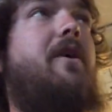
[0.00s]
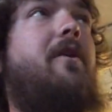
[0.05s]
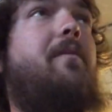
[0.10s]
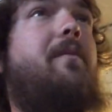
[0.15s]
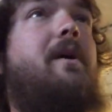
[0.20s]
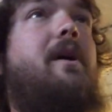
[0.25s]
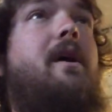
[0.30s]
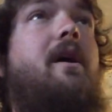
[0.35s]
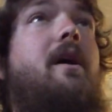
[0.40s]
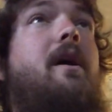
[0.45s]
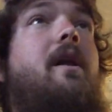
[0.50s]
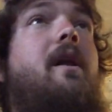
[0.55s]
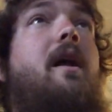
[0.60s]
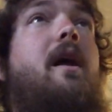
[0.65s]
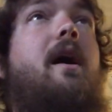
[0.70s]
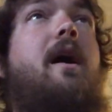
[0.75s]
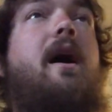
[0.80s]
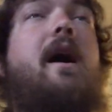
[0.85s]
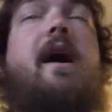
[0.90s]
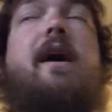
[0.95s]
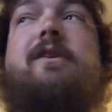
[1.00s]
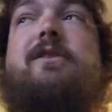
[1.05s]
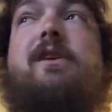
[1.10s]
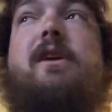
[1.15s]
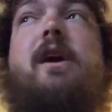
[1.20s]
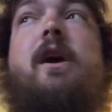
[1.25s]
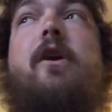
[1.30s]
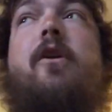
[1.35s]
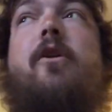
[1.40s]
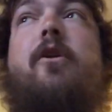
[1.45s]
again, and I
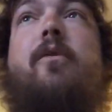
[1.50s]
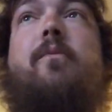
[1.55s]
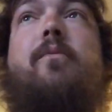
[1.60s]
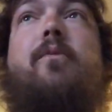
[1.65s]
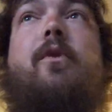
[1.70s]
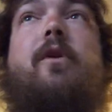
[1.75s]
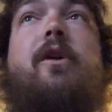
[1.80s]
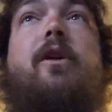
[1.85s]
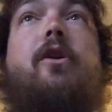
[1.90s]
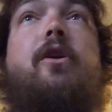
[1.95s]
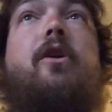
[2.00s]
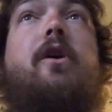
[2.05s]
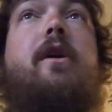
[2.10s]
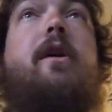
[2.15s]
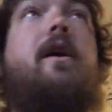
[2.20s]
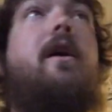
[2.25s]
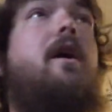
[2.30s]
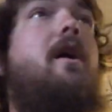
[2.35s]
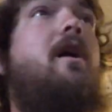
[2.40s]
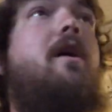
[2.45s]
actually got on them pretty good,